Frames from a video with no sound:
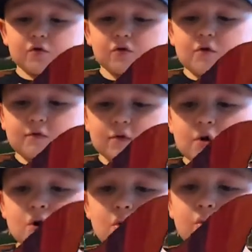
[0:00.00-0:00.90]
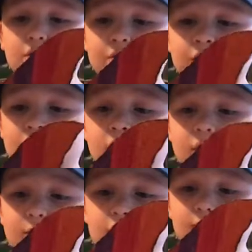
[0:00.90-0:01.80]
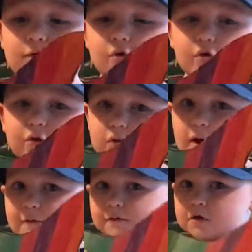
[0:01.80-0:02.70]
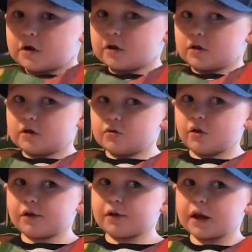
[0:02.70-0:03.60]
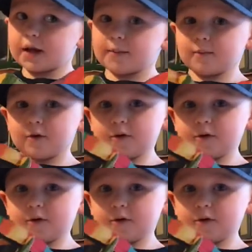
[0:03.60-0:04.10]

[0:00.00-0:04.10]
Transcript: themselves. With a move to the left, the same.